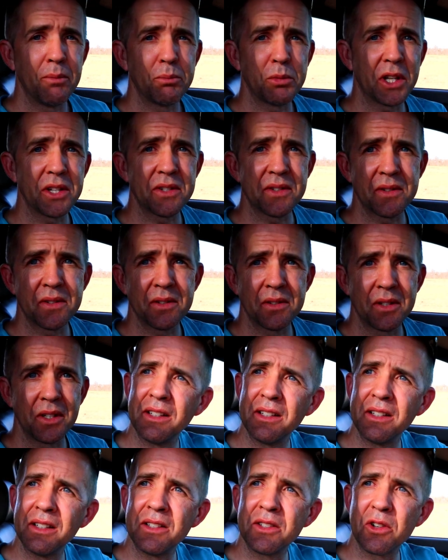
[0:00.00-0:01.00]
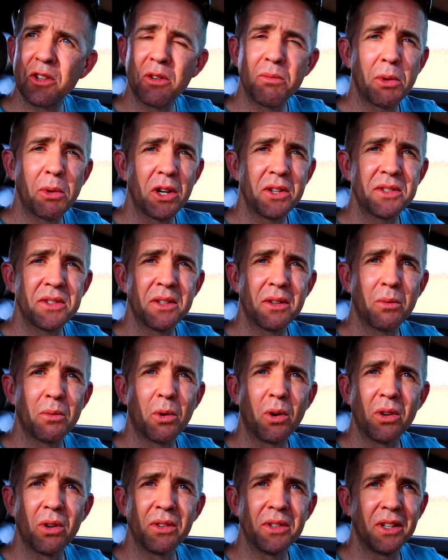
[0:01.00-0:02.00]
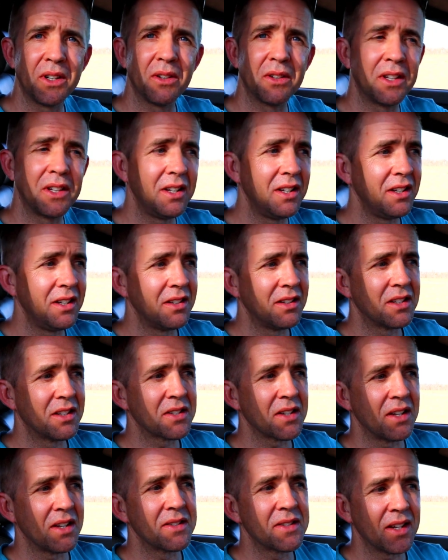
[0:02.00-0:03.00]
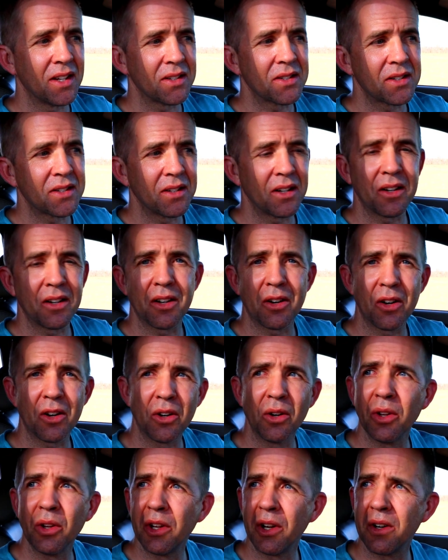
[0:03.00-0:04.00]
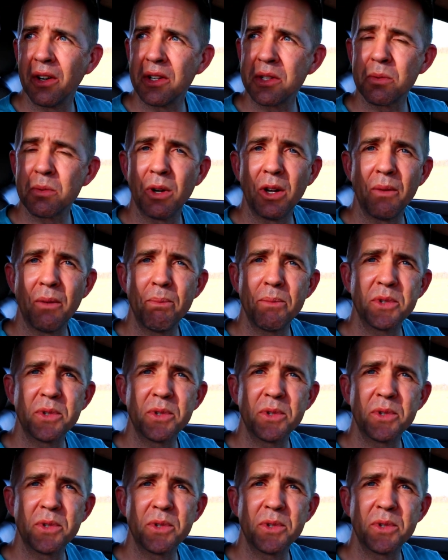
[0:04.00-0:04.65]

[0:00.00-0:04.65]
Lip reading: Plus, in certain parts of the world, the sunsets are earlier as well.